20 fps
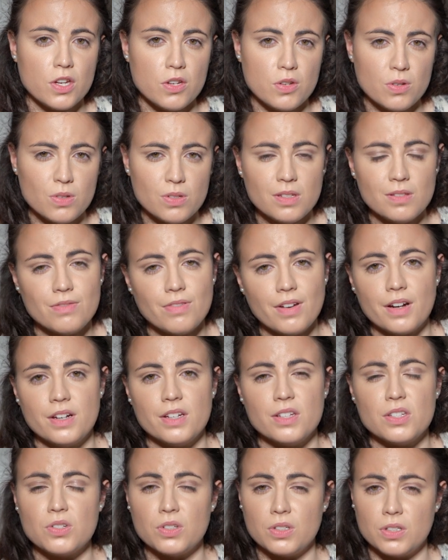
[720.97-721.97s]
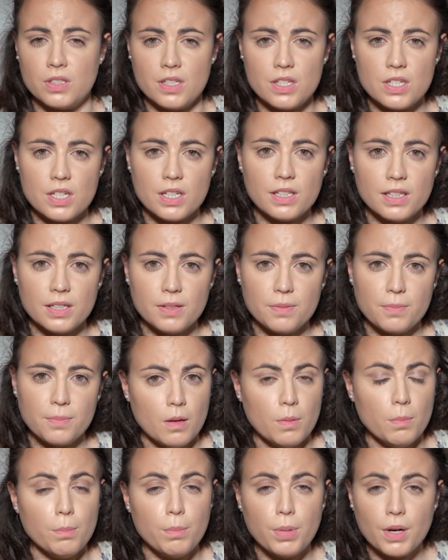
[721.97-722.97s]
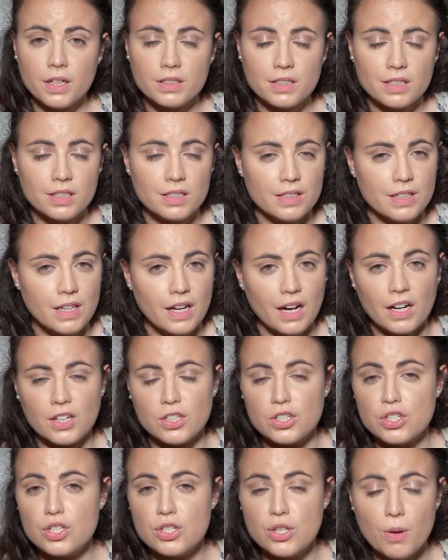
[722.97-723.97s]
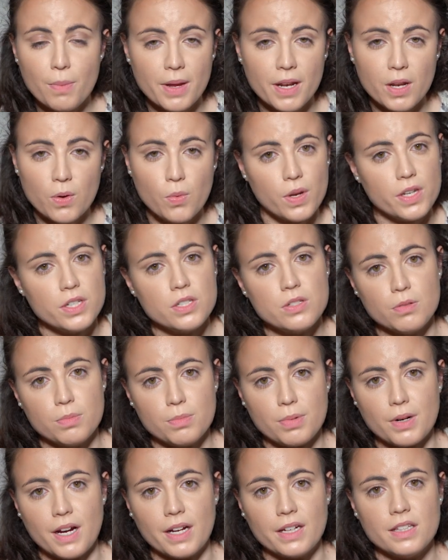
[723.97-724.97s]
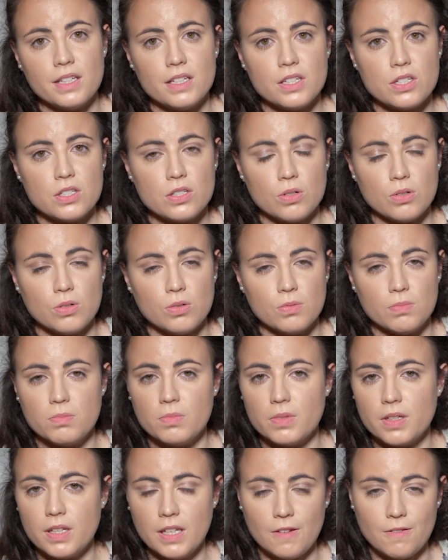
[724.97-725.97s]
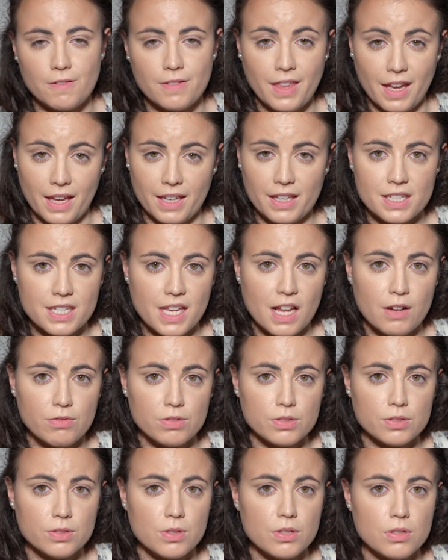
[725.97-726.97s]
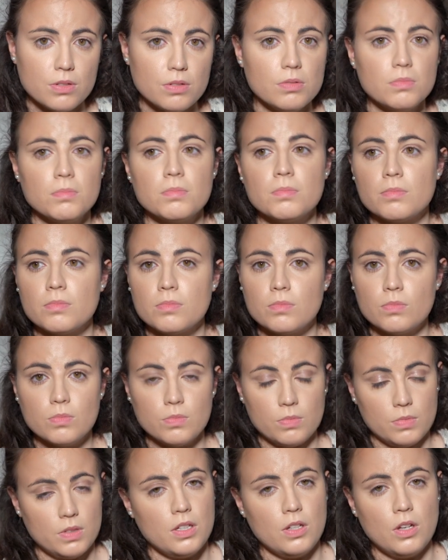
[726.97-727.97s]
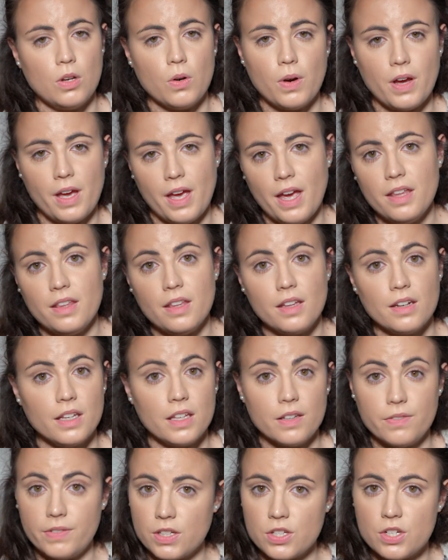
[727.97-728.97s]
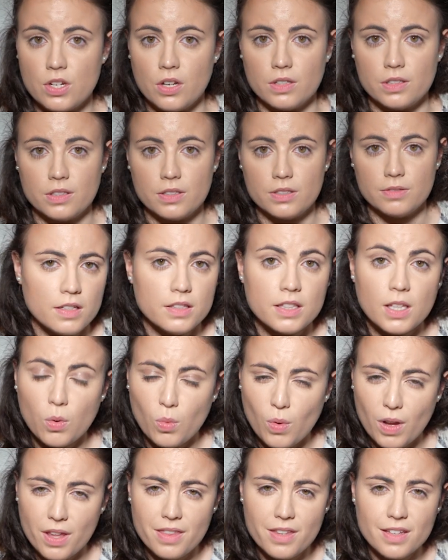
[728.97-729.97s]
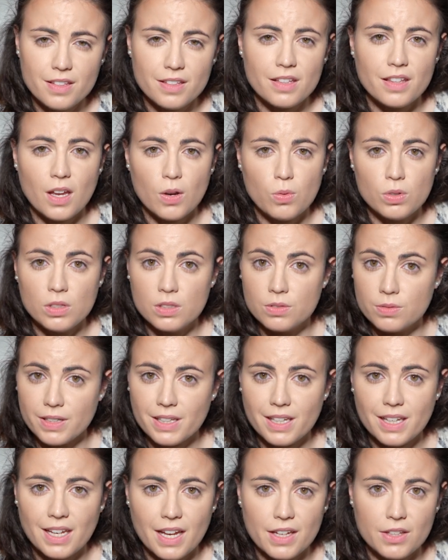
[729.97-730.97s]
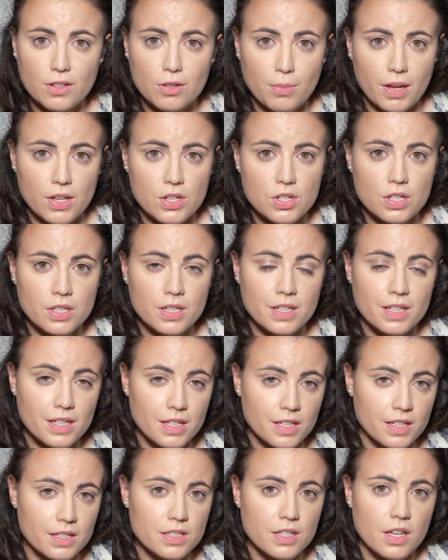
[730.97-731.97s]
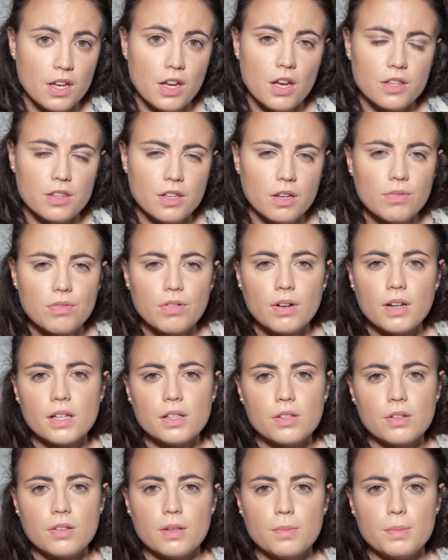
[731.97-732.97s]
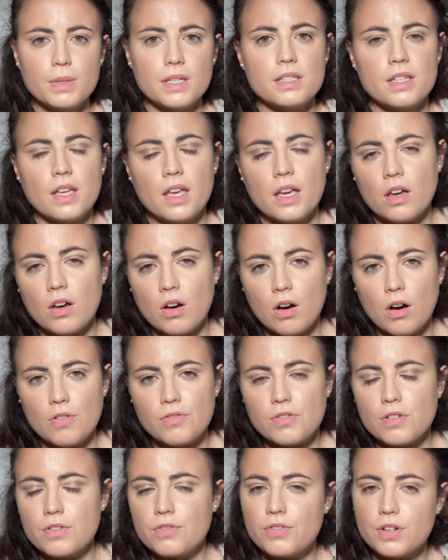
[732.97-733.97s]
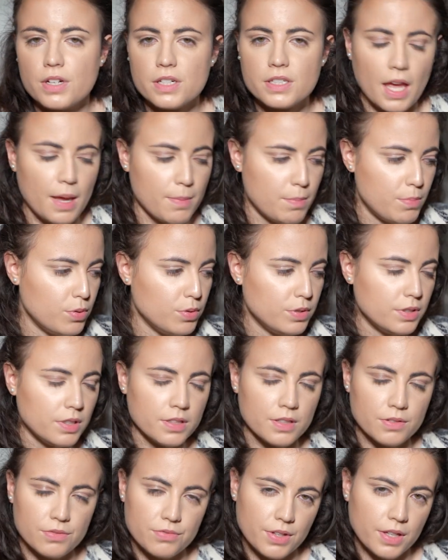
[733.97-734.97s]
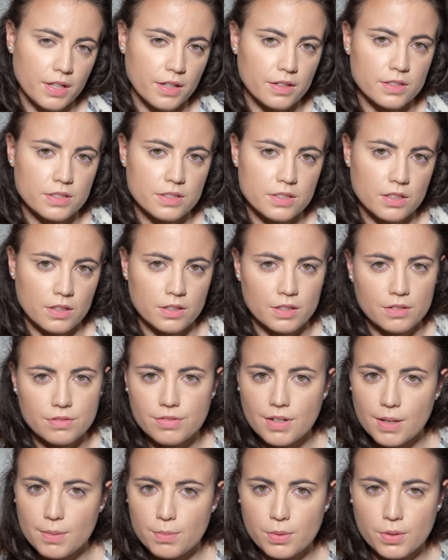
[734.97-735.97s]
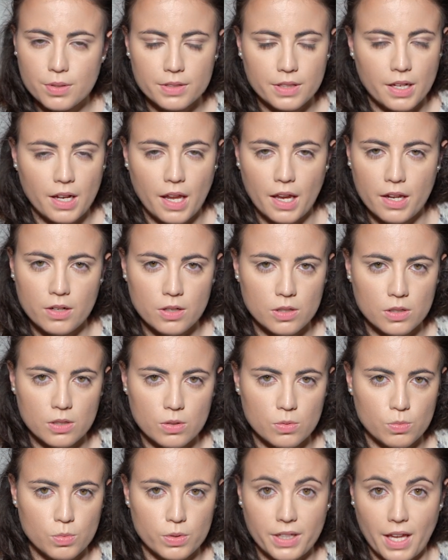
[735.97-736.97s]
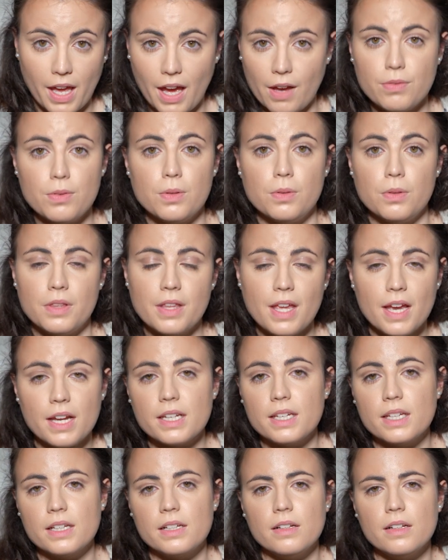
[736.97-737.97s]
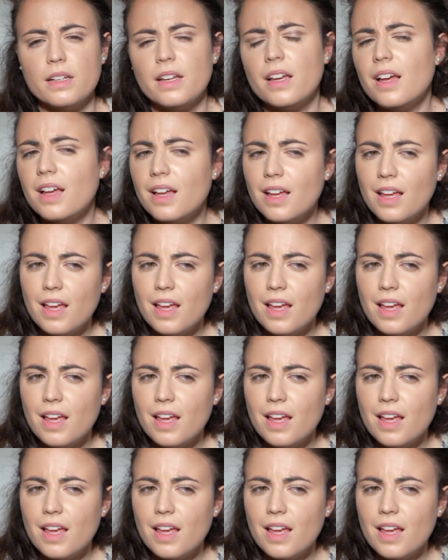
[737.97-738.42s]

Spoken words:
I use it very strategically, but there are so many ways to practice, so if that is helpful to you, go ahead and give it a shot. Now, one thing that I will really like to mention is don't fall into the mistake of first I put the fingers on the fretboard and I know what I have to do technically